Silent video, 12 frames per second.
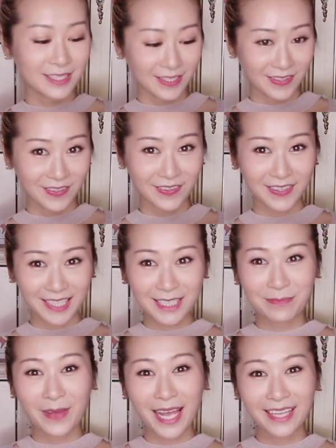So
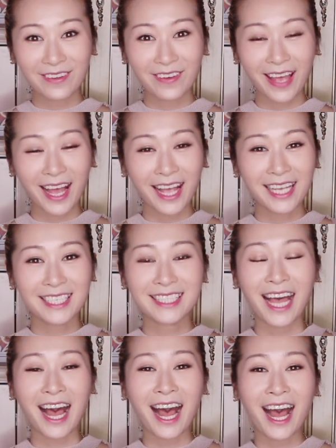this bag, you
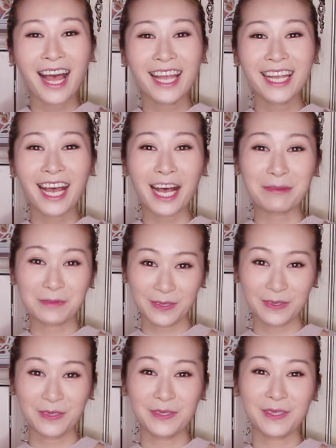guys, I
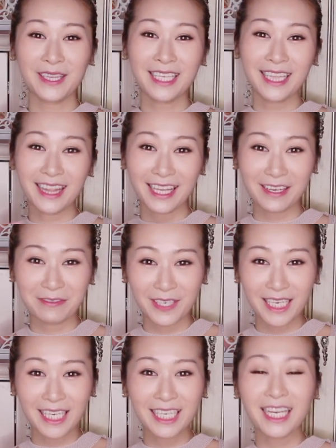absolutely love
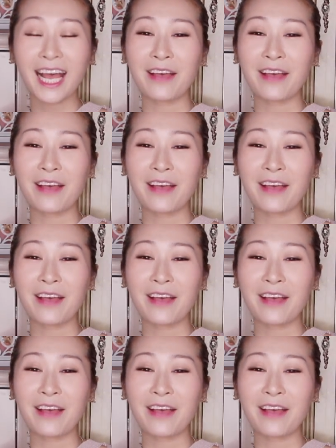it.